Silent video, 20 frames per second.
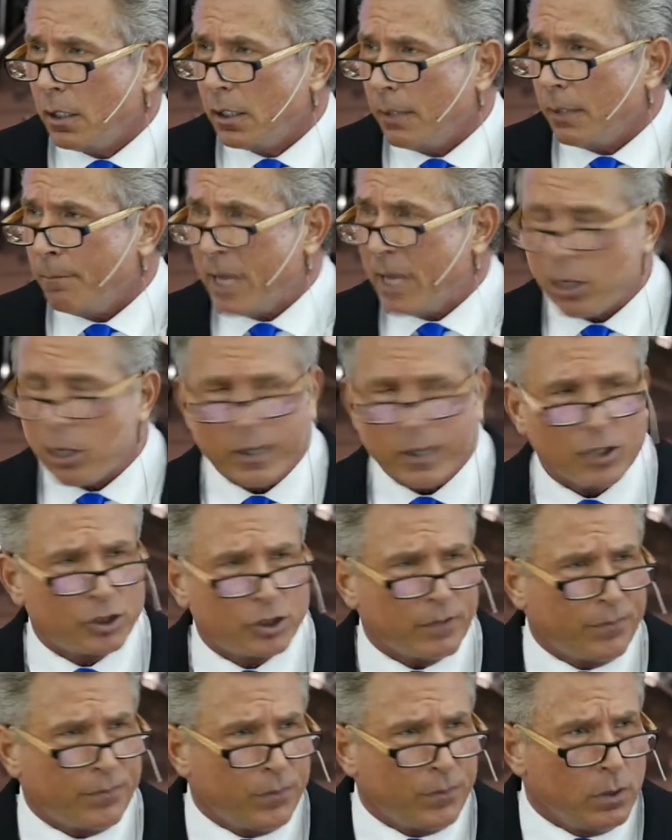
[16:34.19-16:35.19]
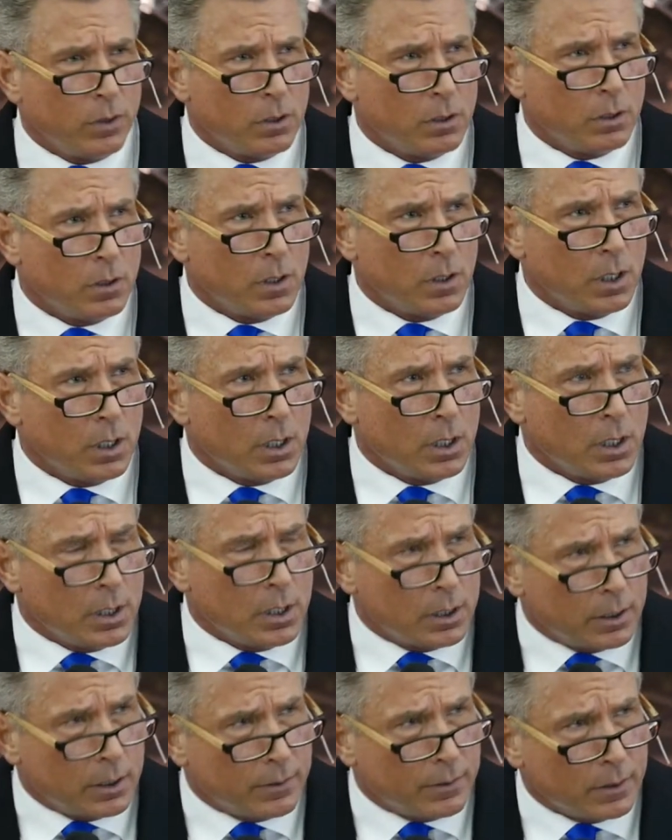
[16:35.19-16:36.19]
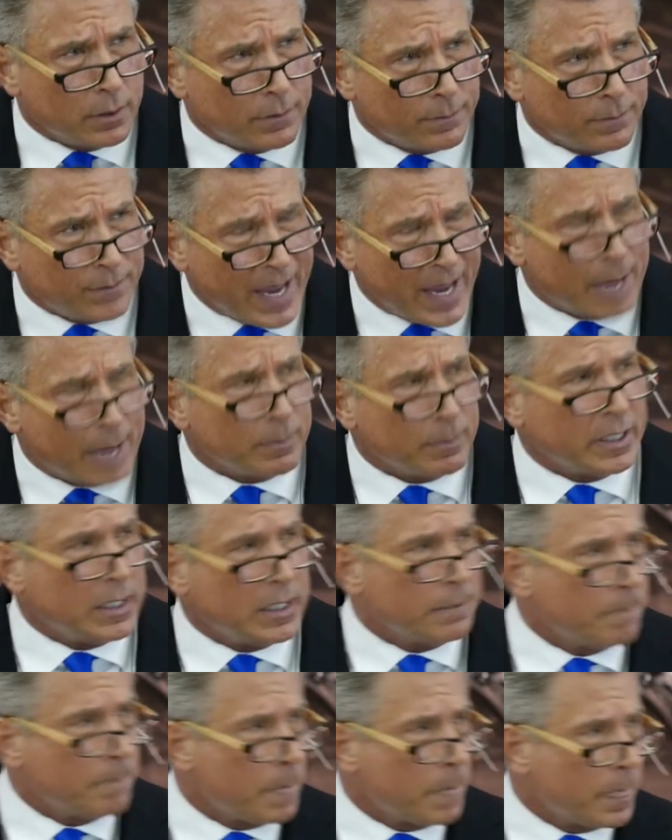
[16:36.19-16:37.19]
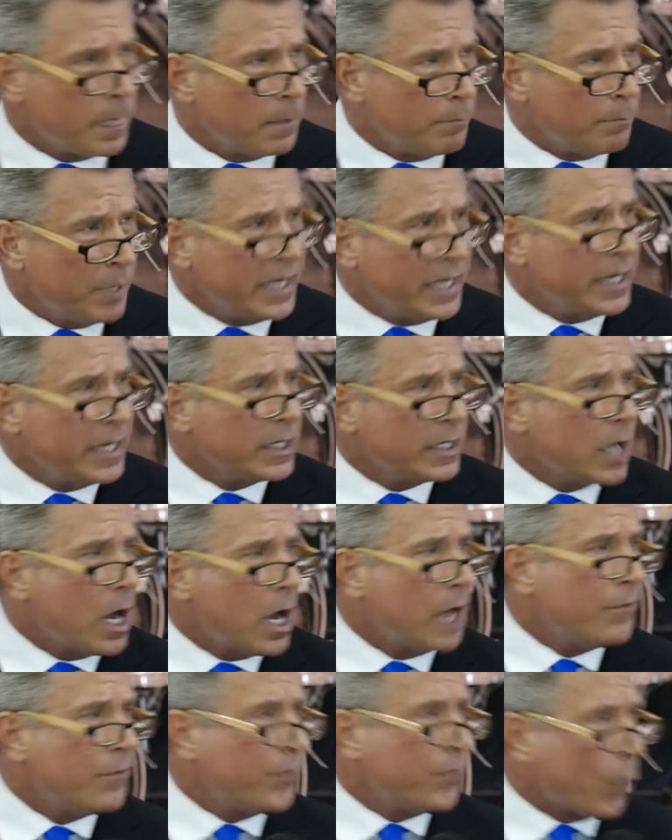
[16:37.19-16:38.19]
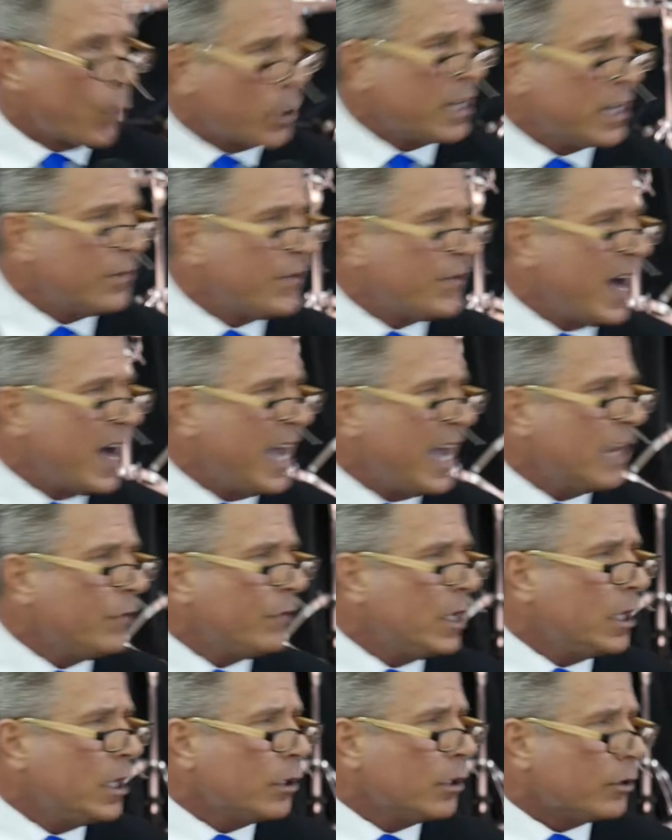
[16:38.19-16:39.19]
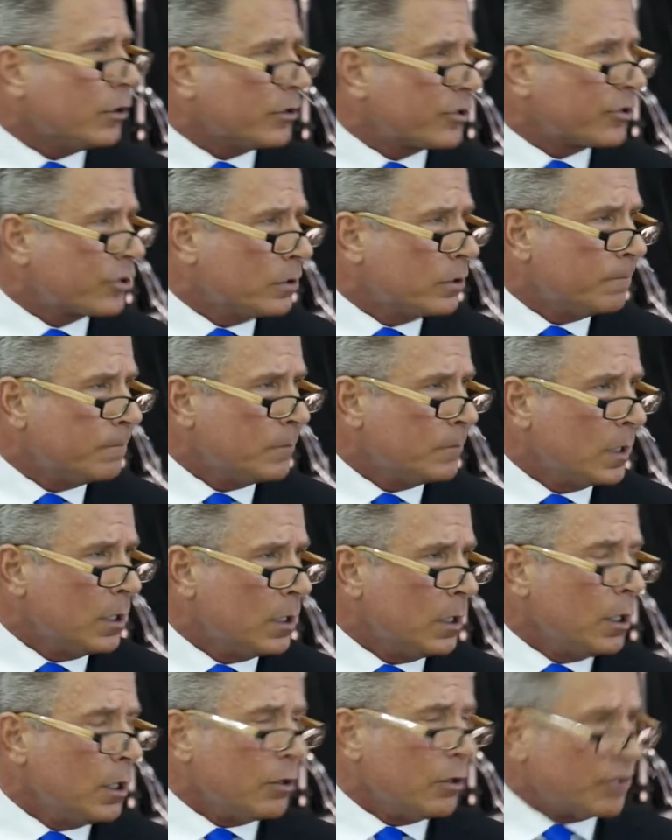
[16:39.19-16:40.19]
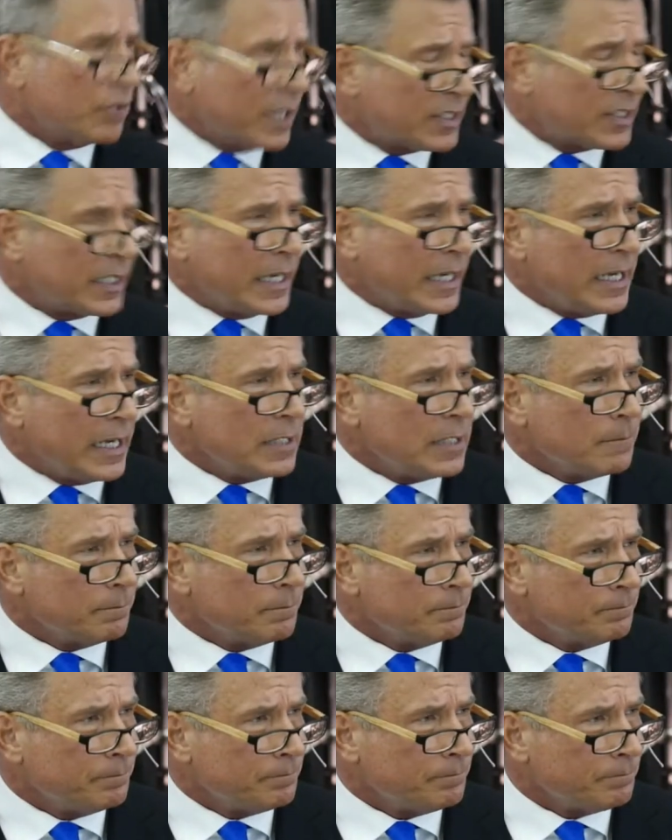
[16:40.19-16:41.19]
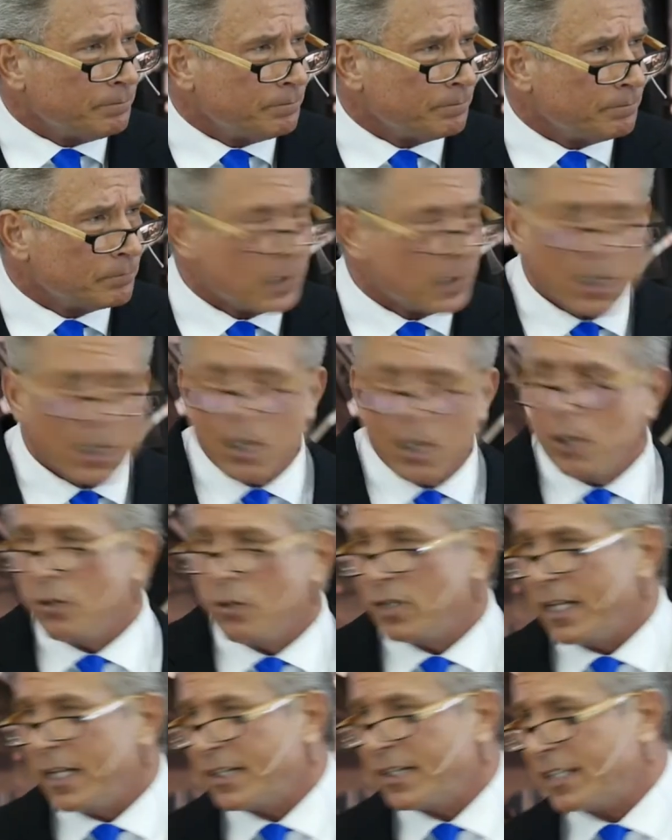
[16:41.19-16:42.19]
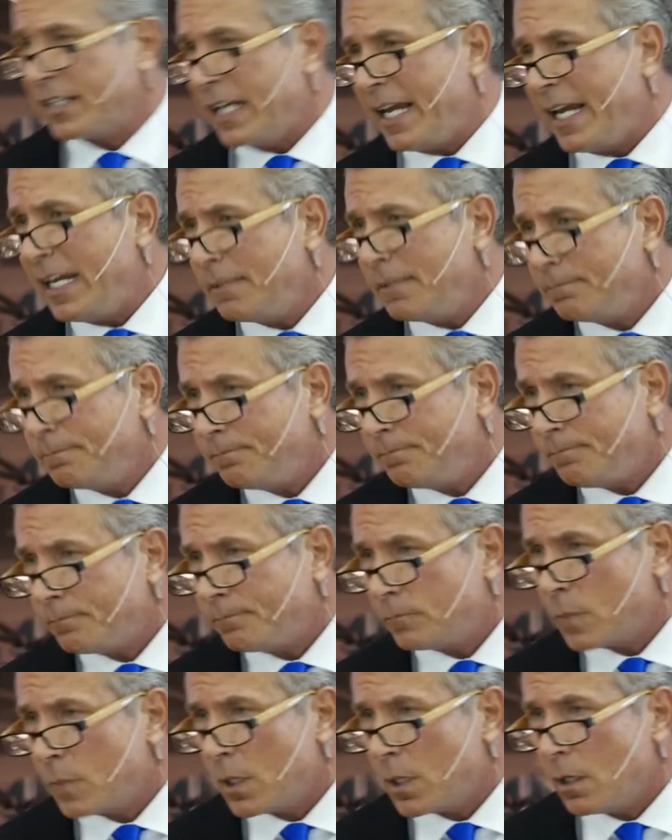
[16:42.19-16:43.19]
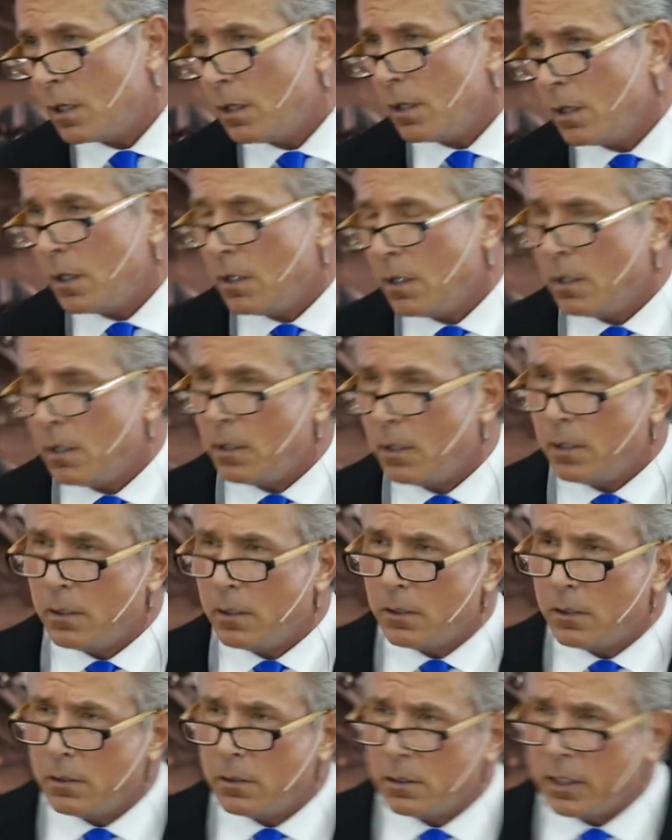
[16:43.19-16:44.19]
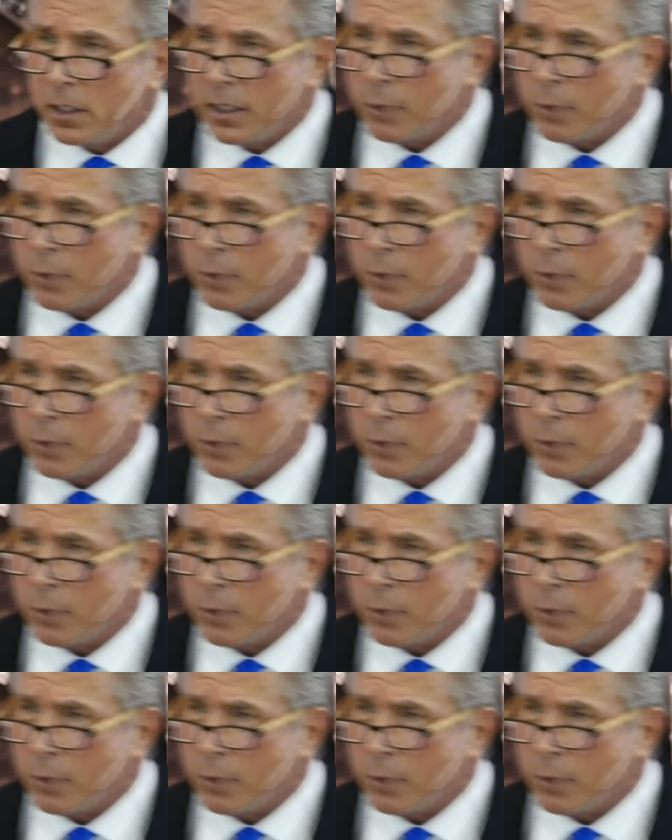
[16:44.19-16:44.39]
a marriage of family, been in God 45 years. Who's listening? Who's listening? And